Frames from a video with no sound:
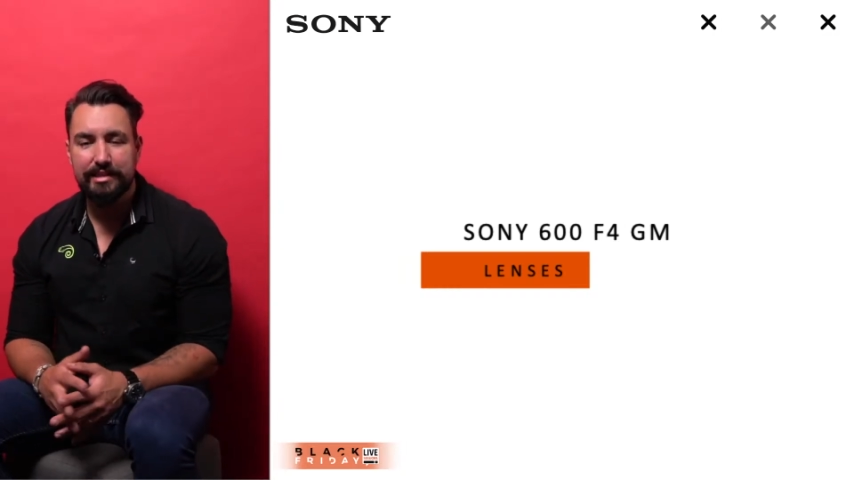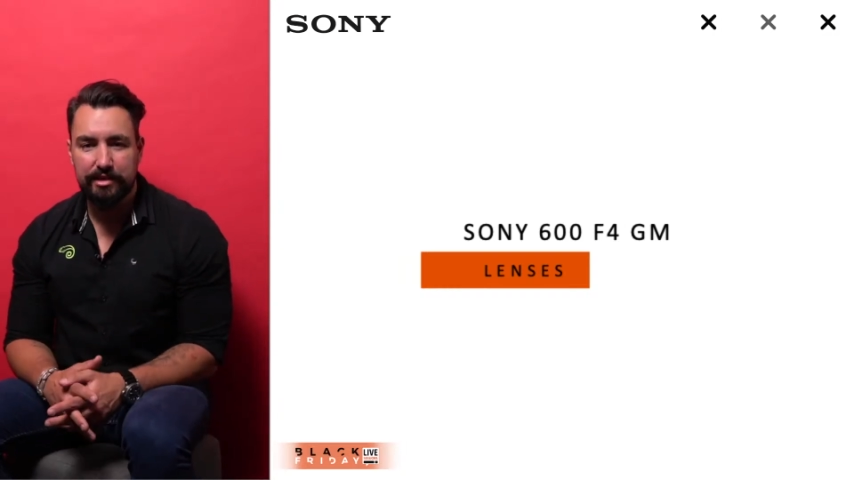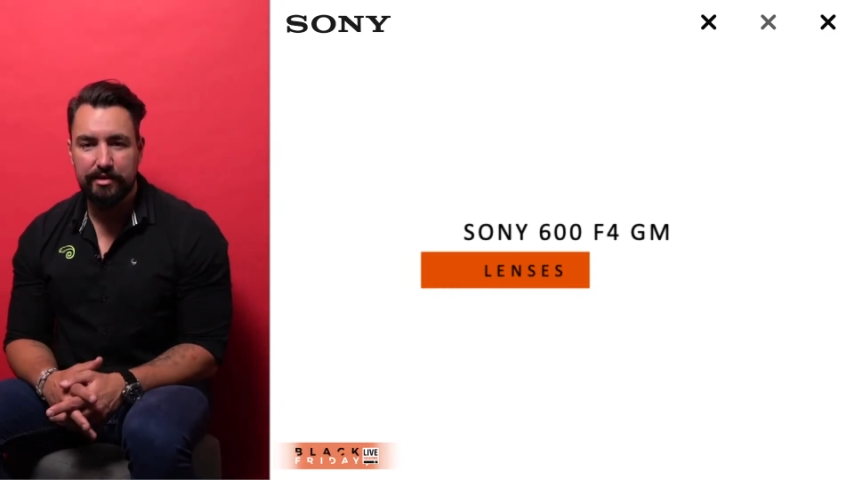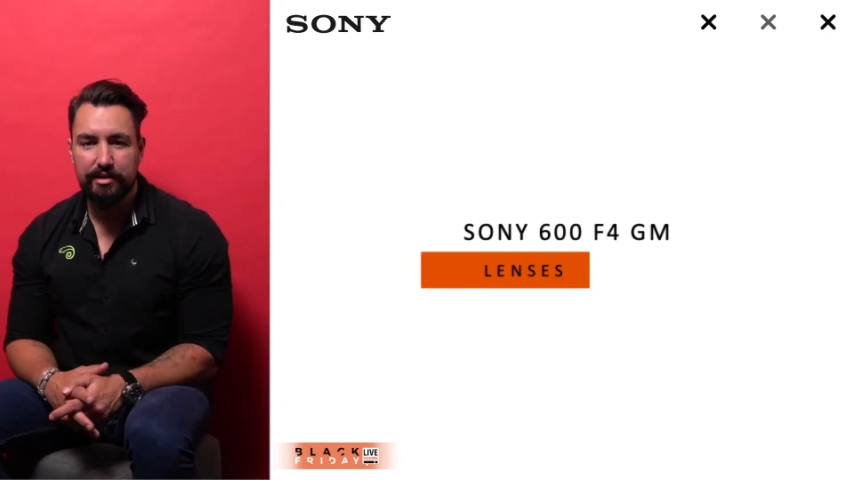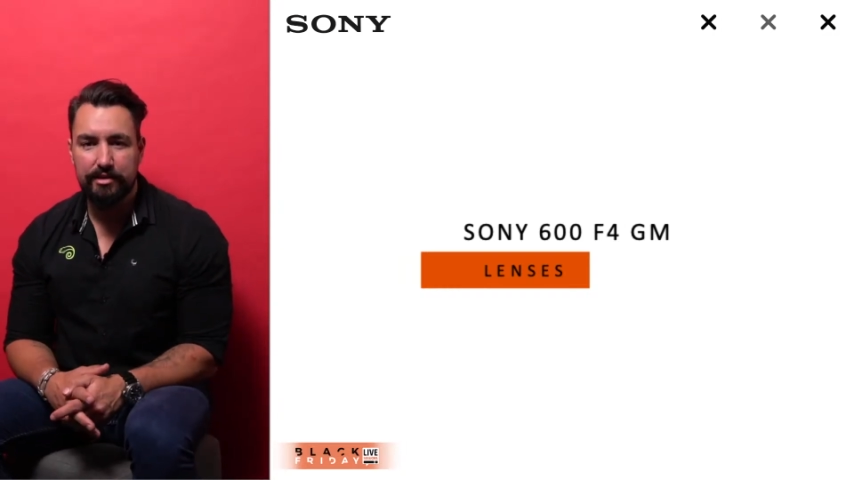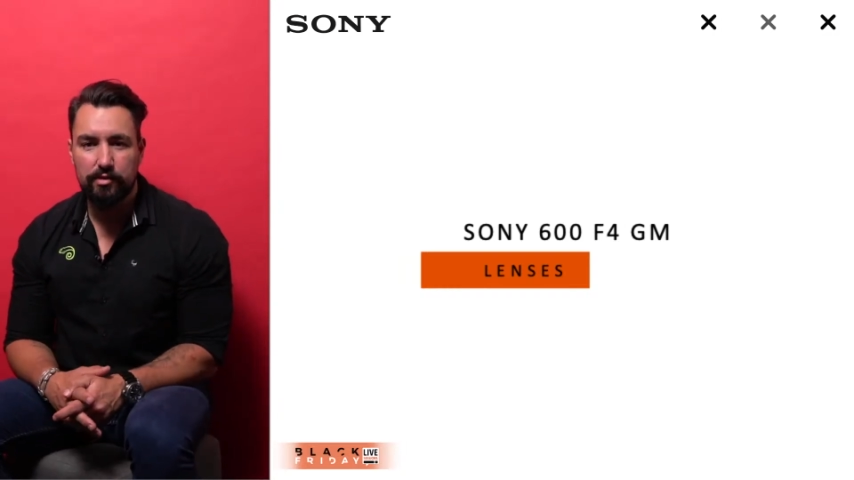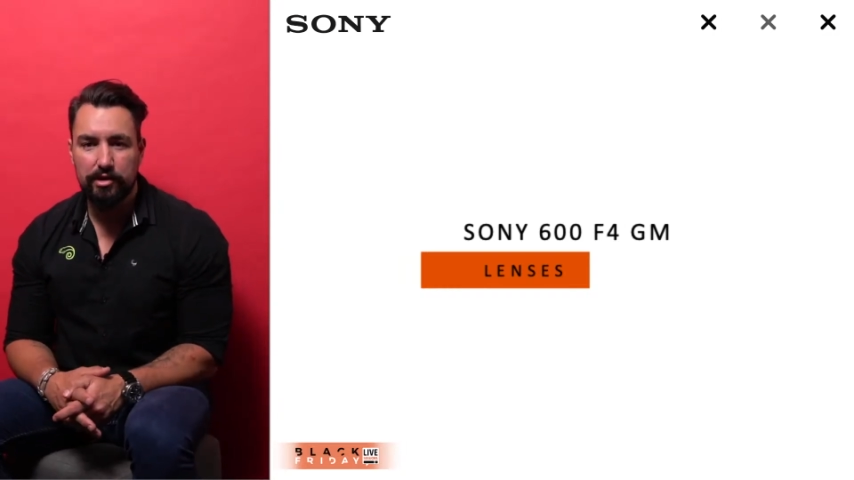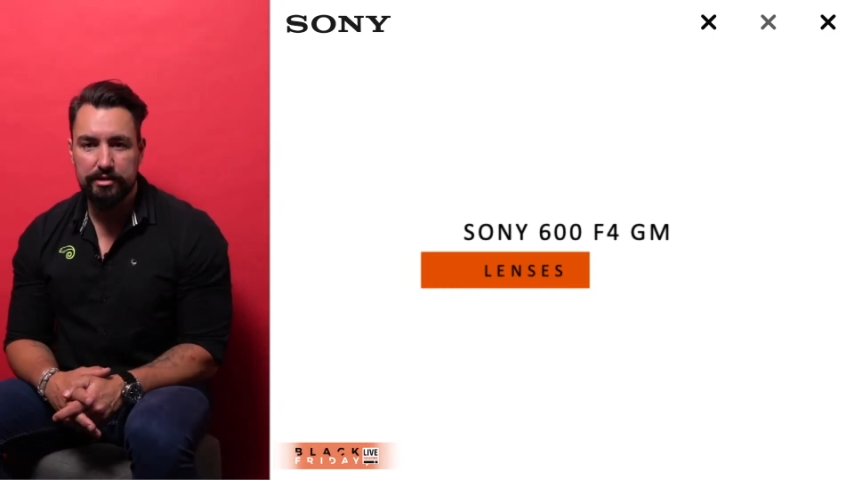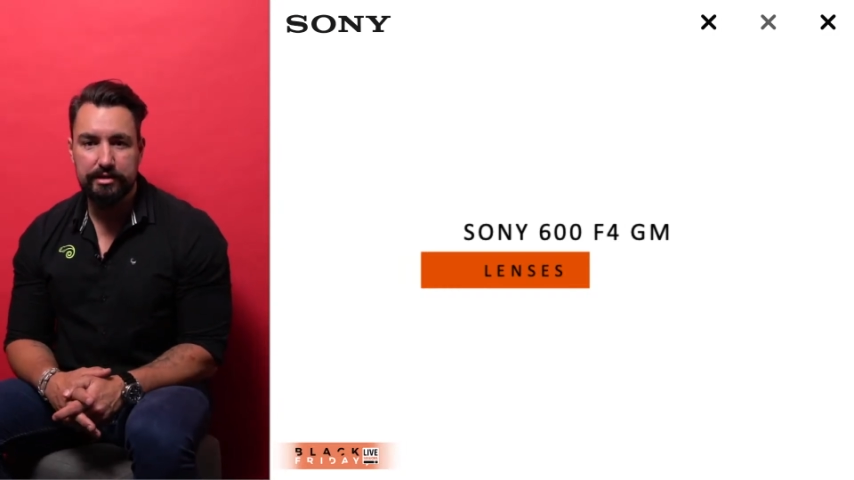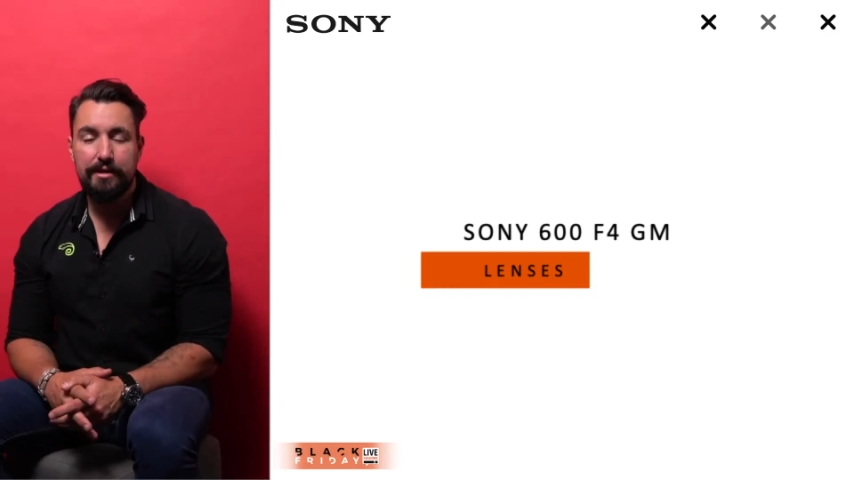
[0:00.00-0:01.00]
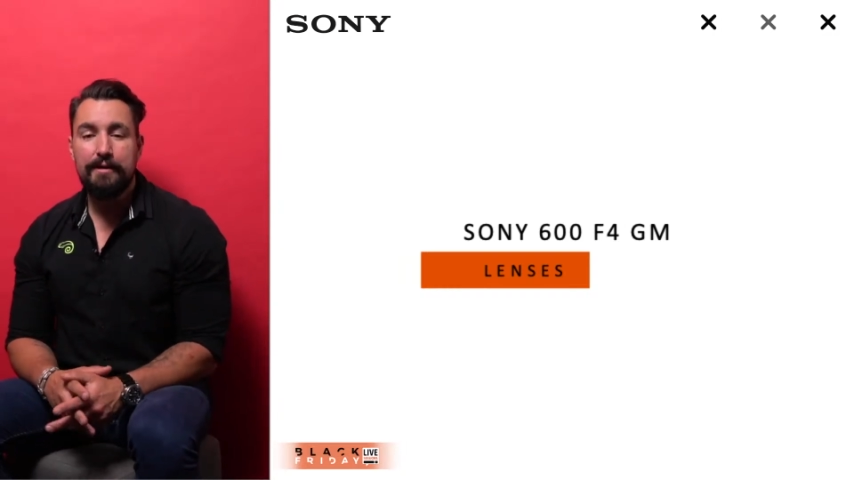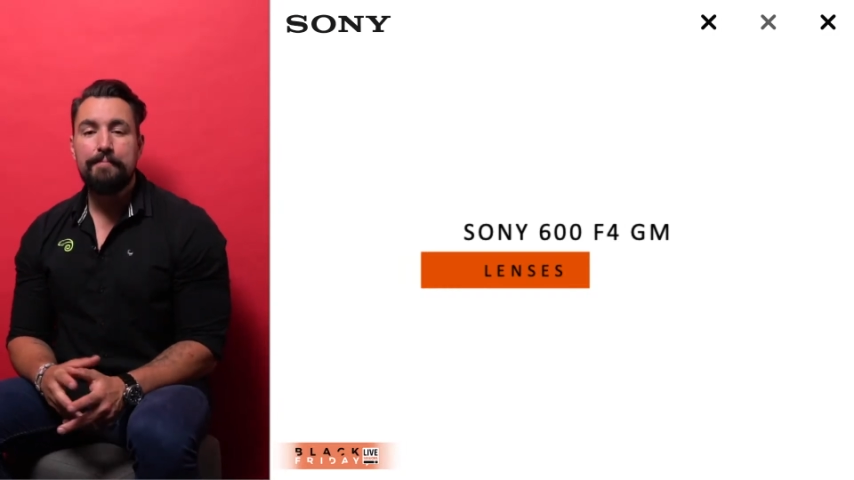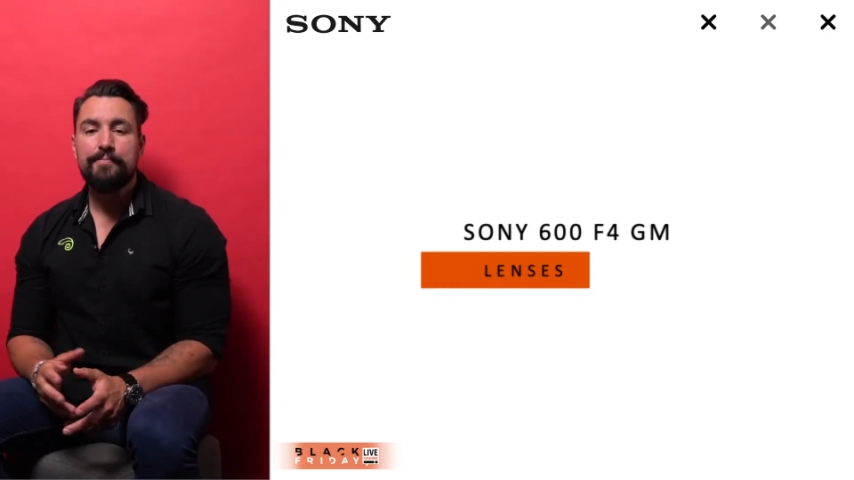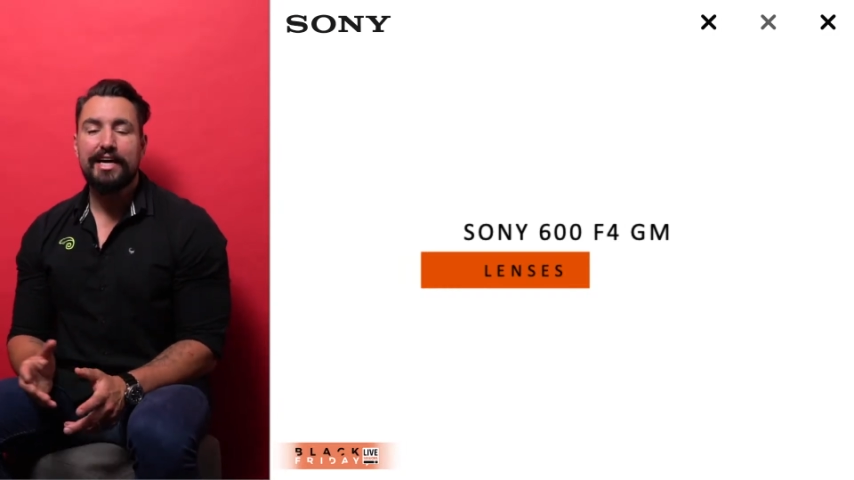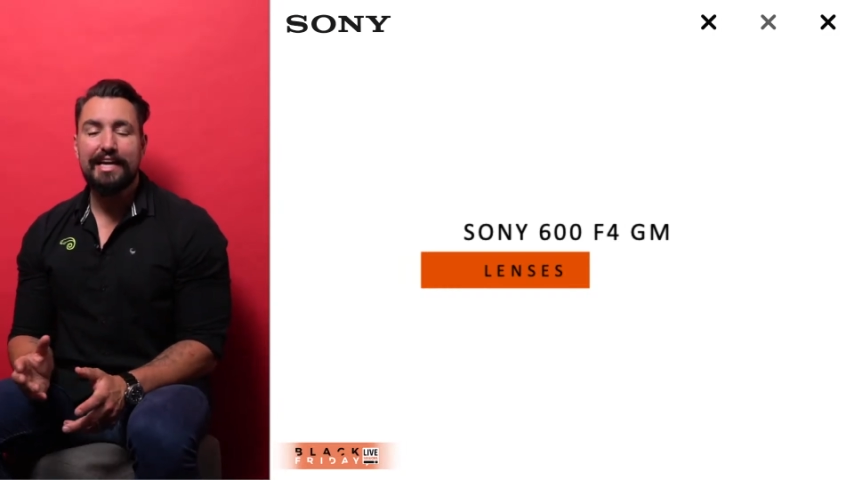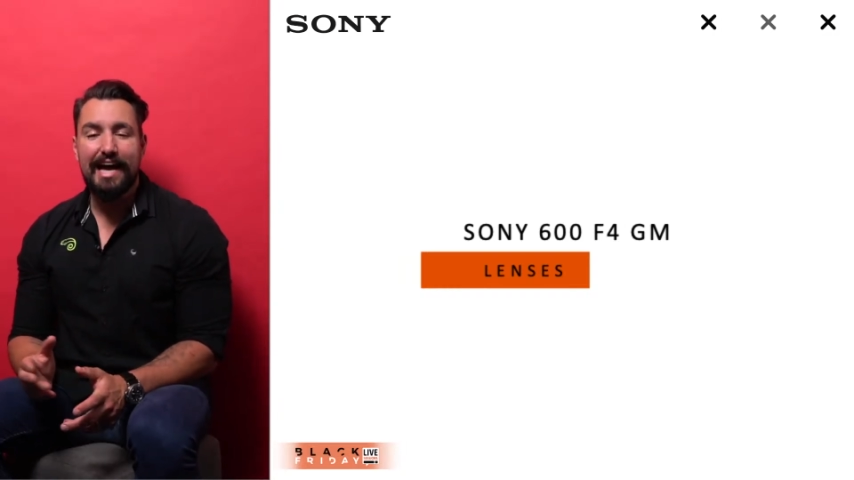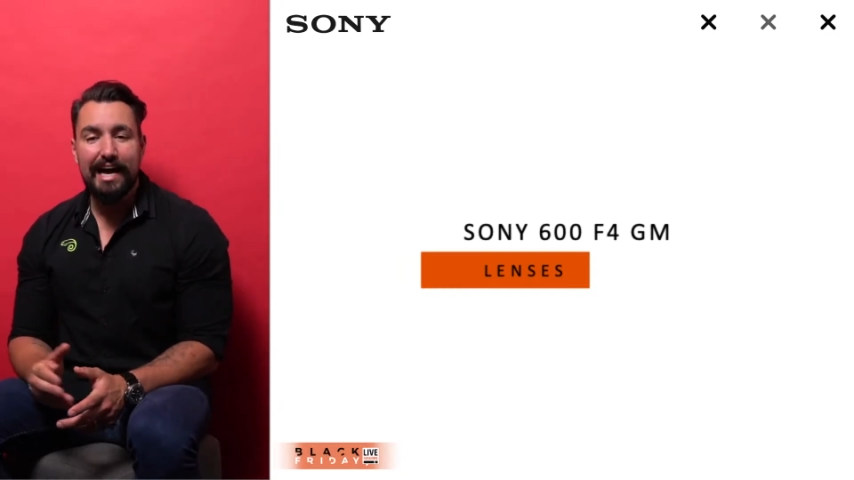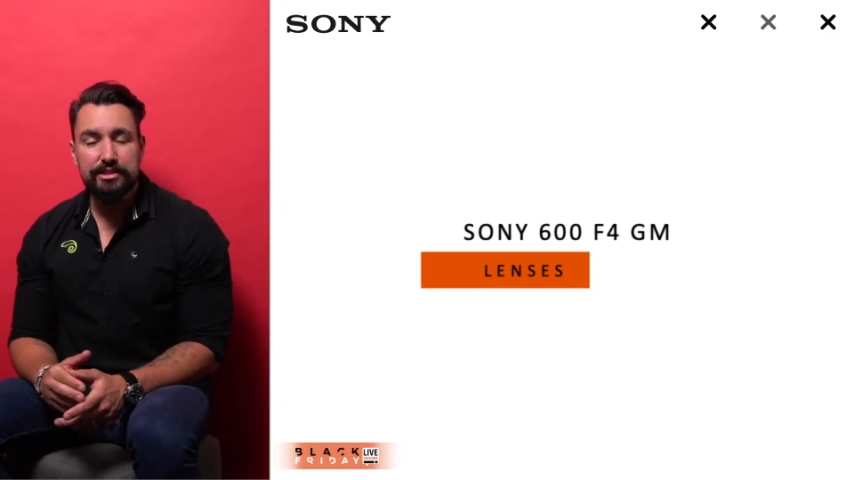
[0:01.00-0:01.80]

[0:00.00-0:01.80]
the lightest 600 in the world.